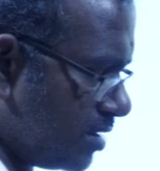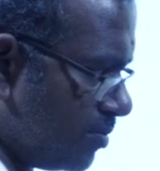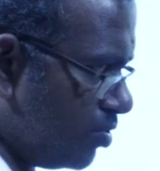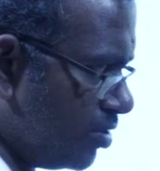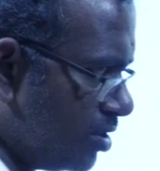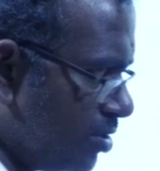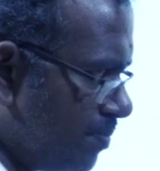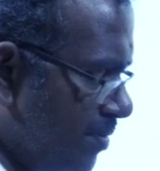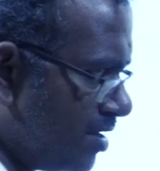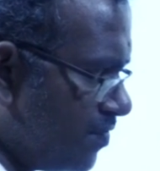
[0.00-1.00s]
I am going to
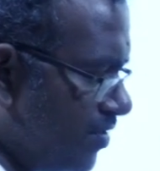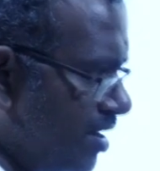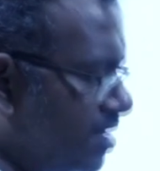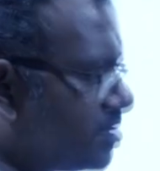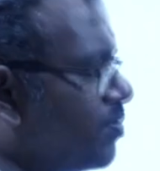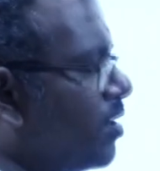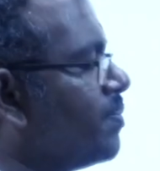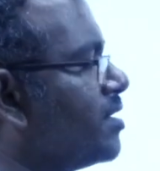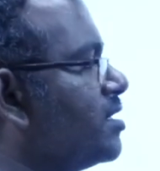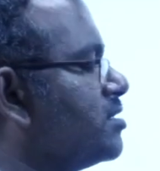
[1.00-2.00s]
repeat various
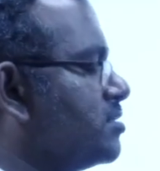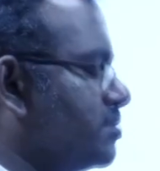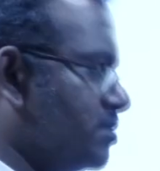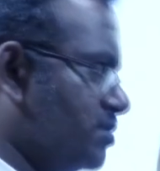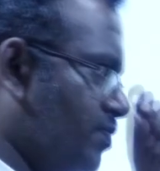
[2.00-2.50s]
properties